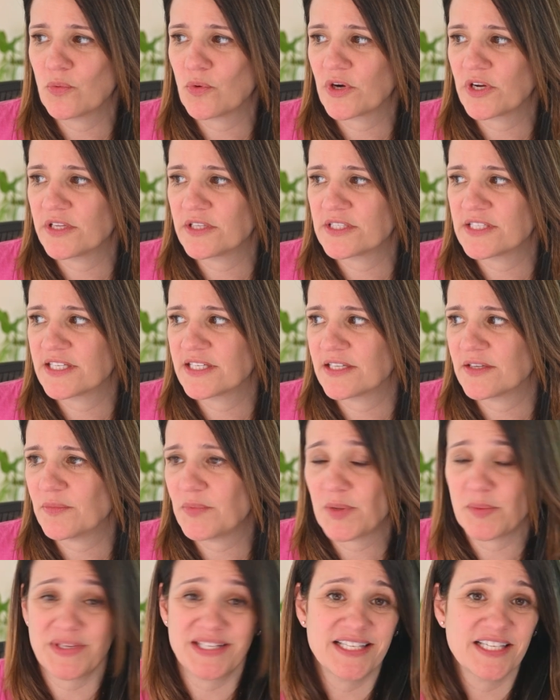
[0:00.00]
wanted to
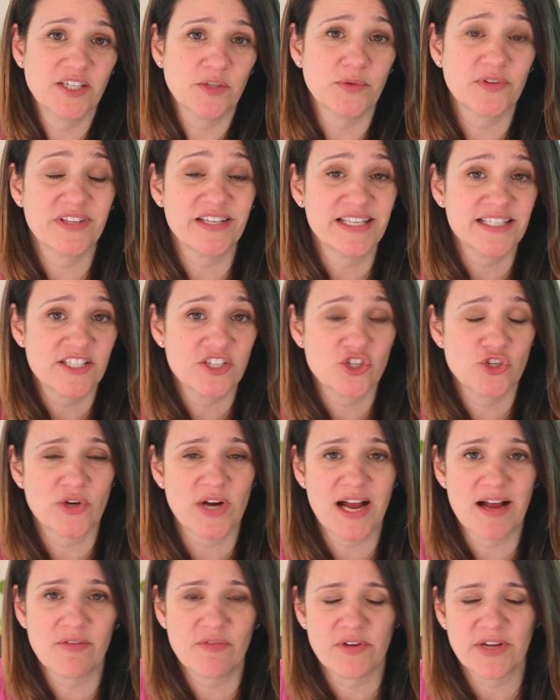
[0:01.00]
maybe deal with less
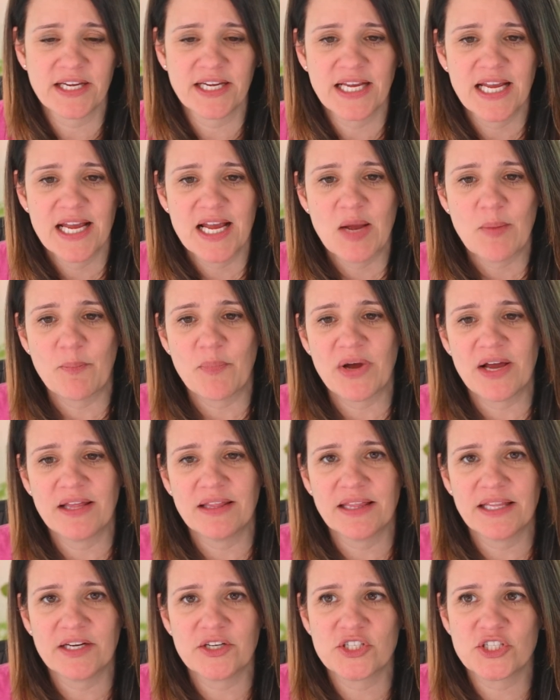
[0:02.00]
traffic.
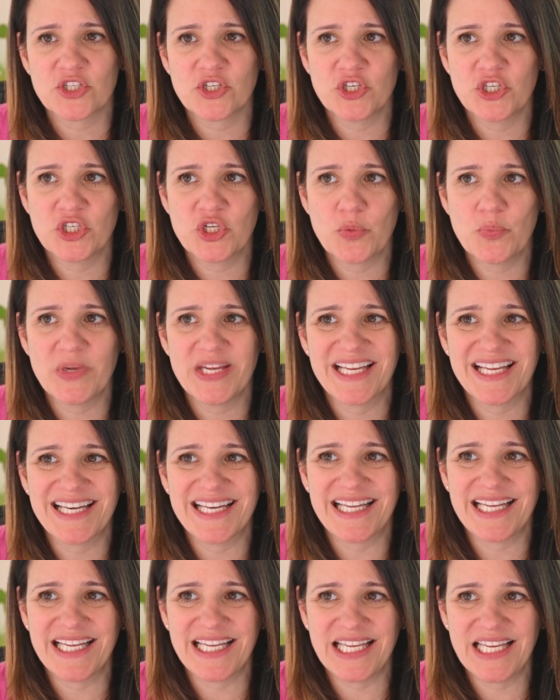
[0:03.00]
But there's going to be
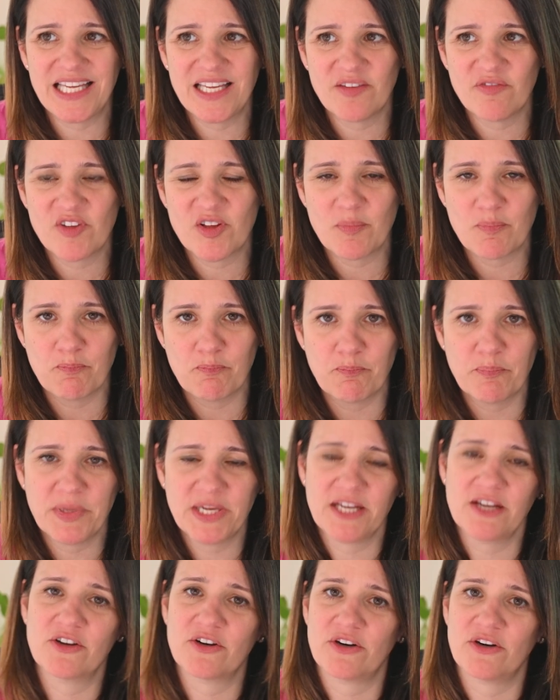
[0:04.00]
an even
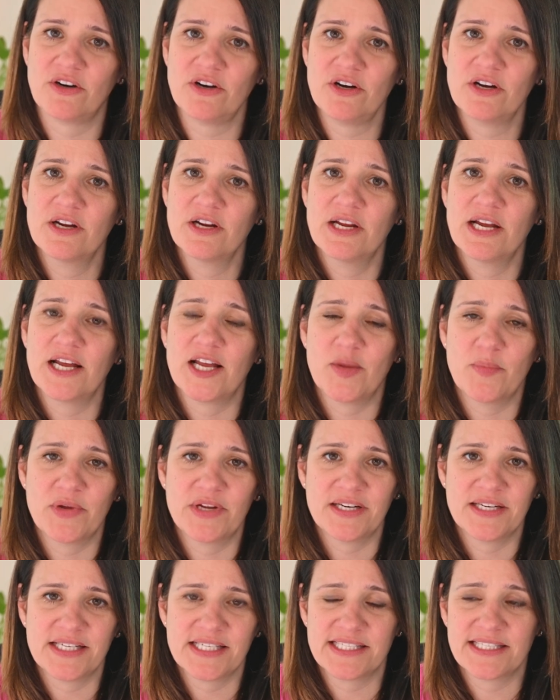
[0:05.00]
bigger
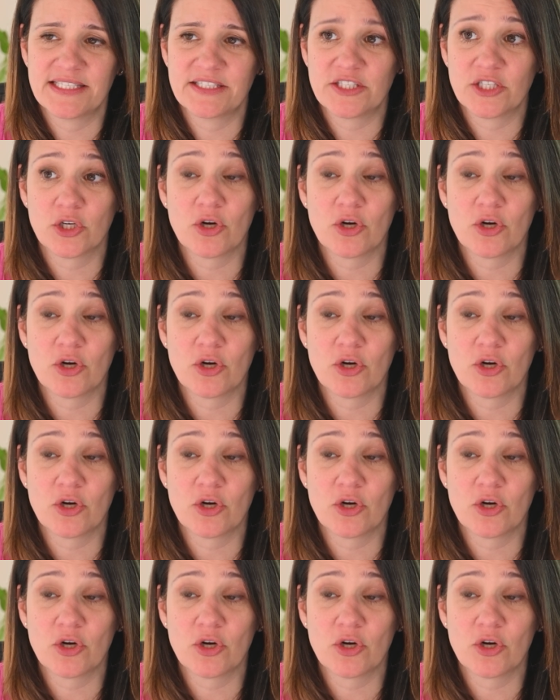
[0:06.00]
amenity center